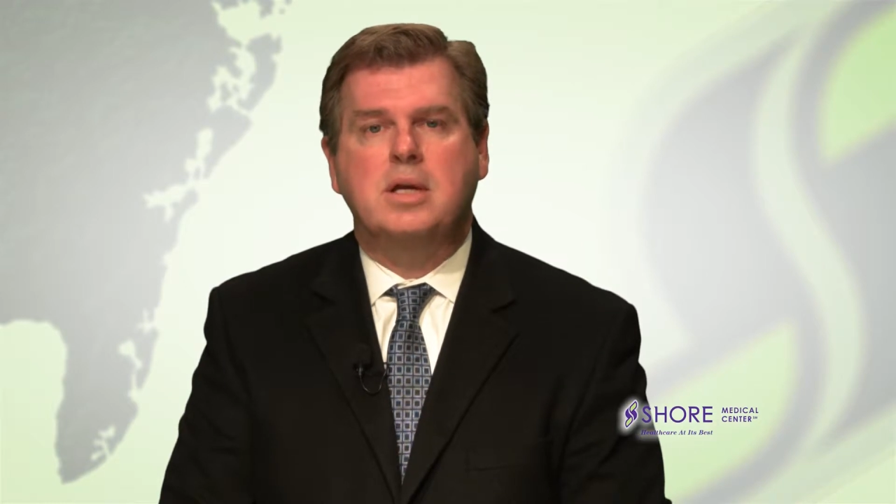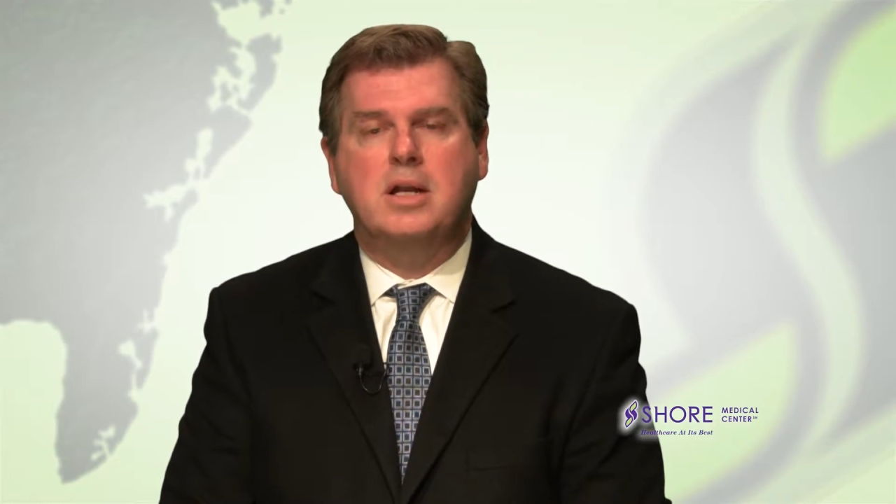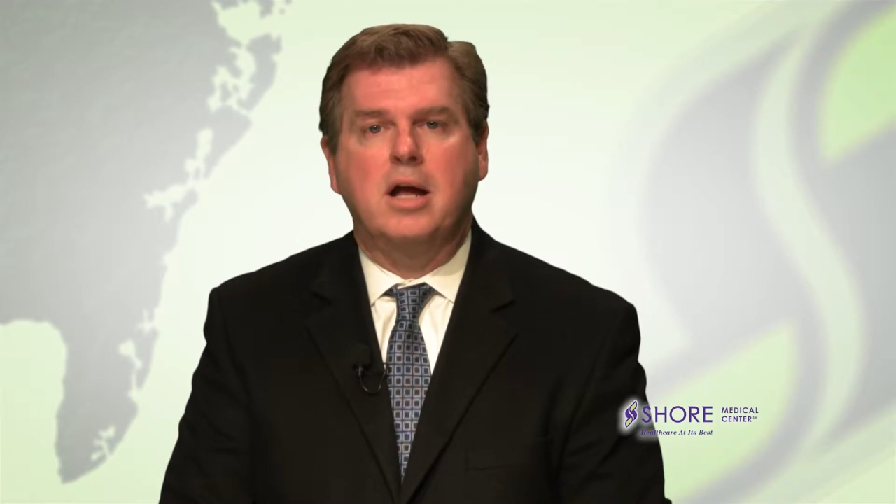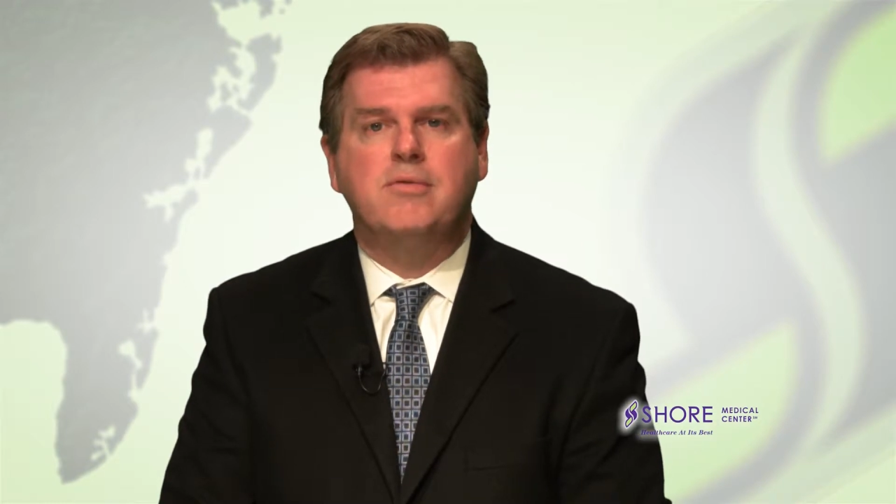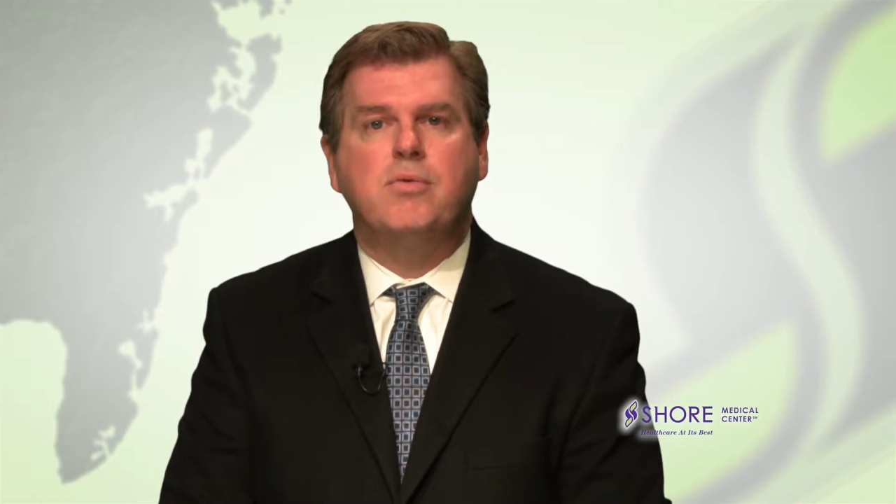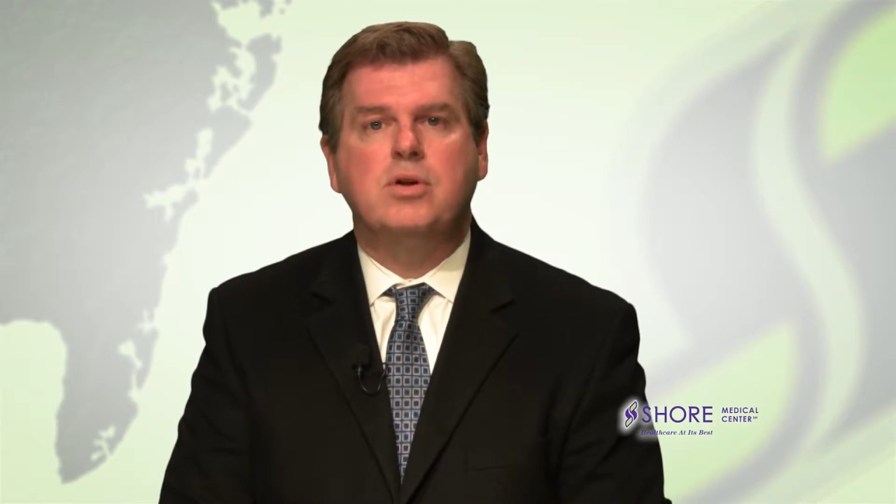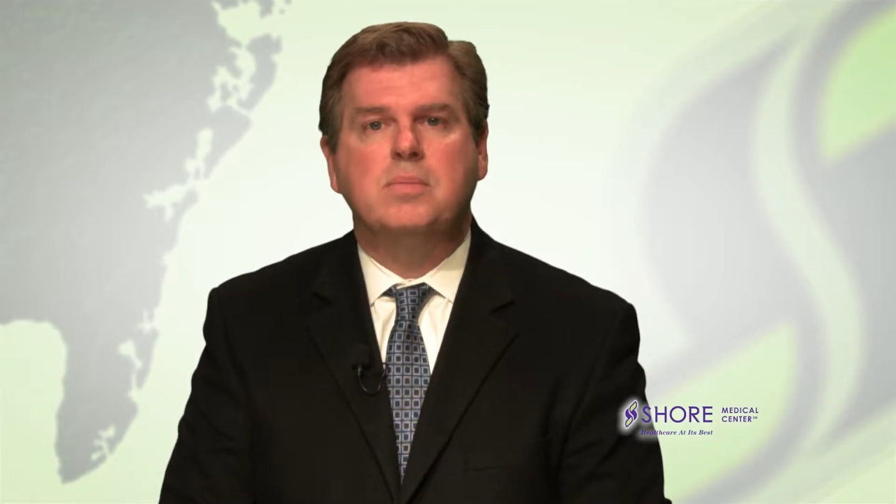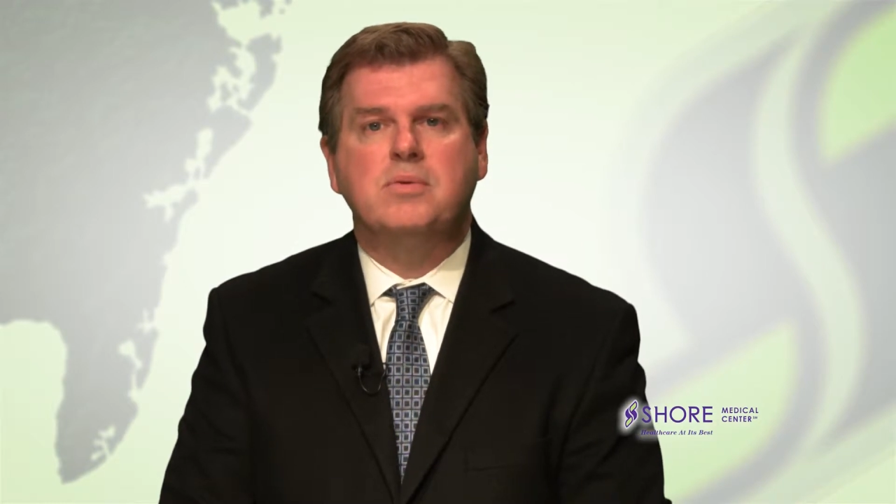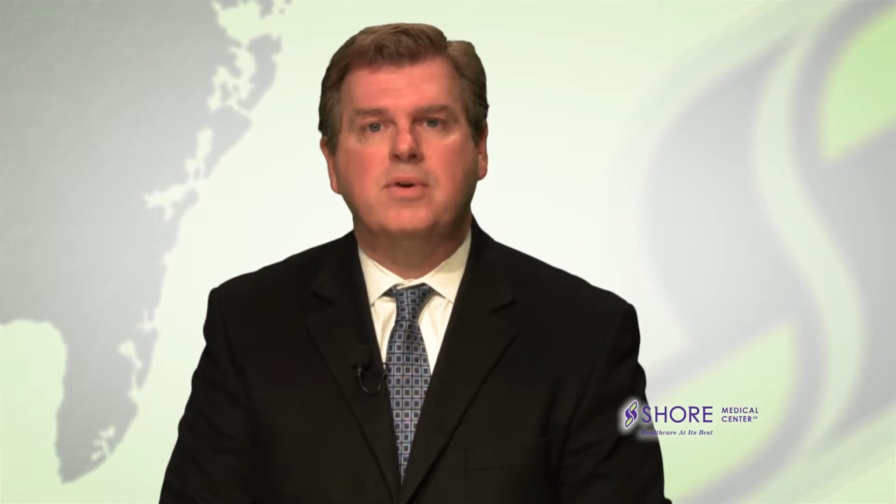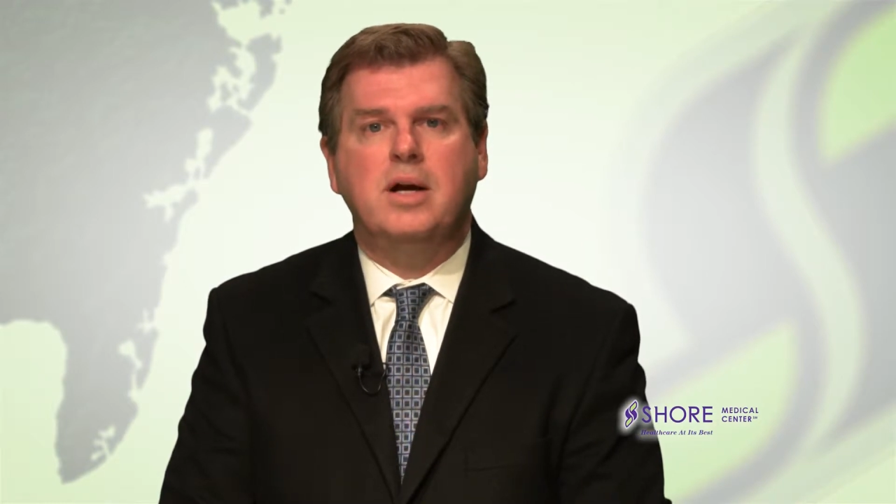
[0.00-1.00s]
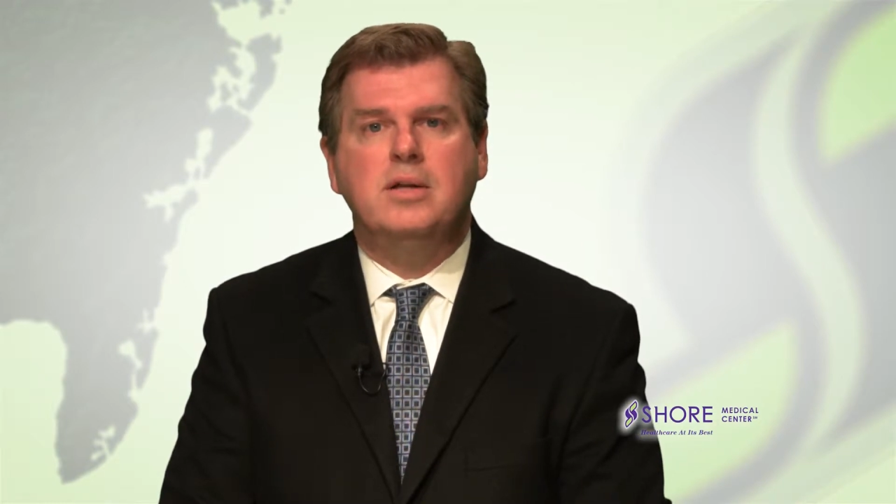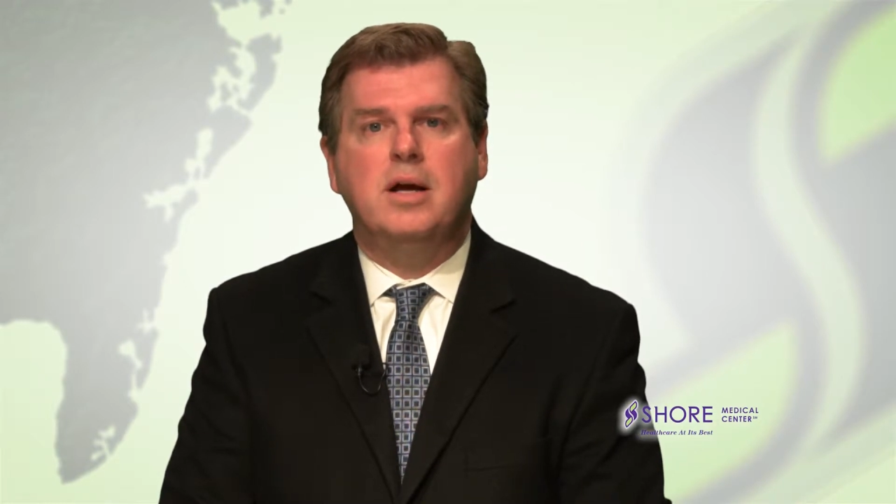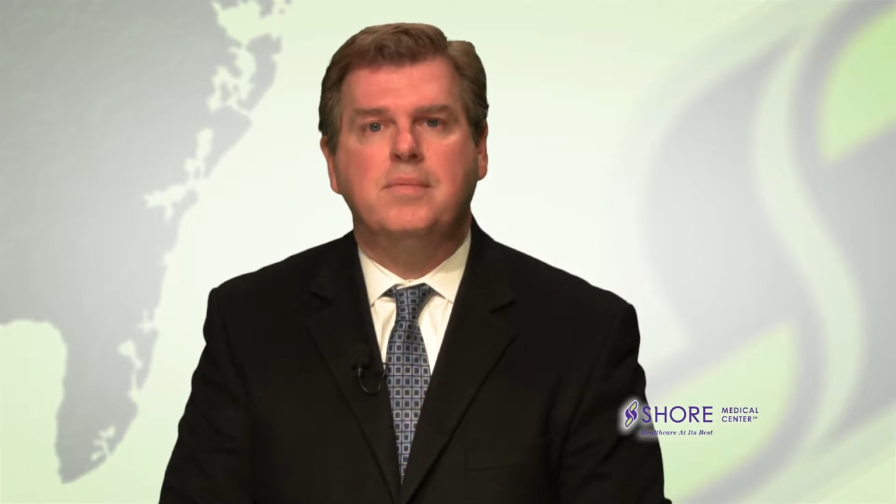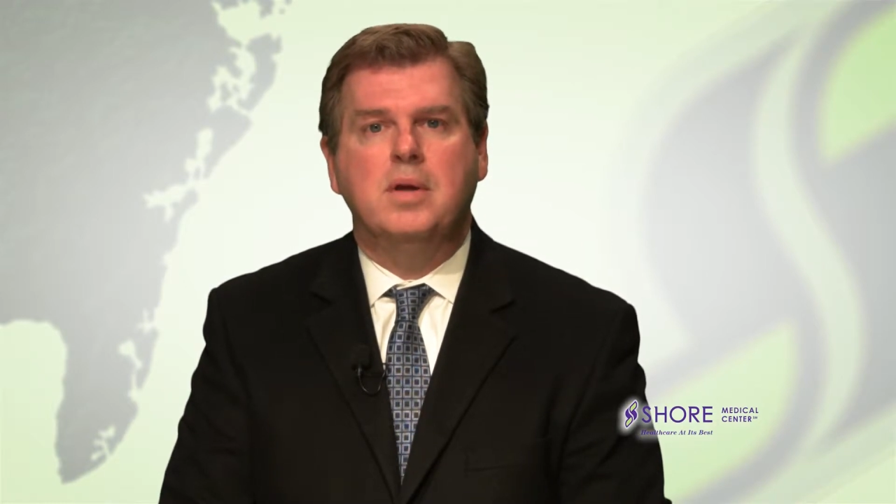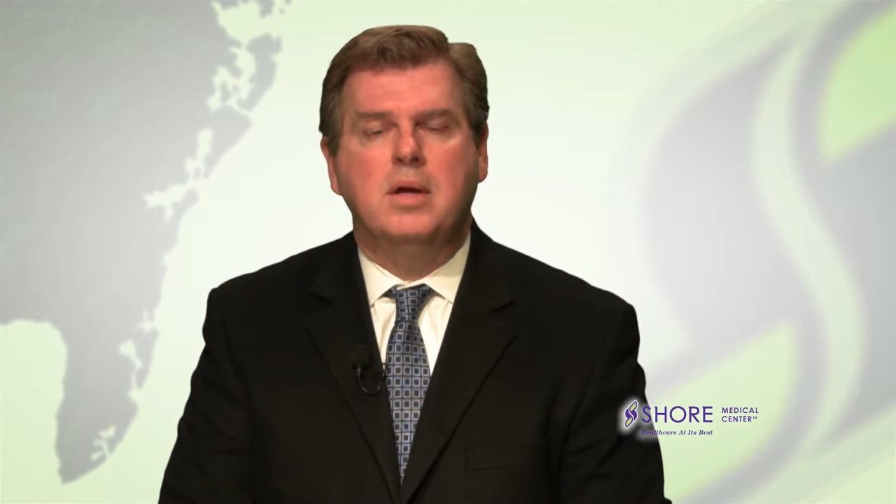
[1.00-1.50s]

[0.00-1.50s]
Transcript: cannot afford to provide that.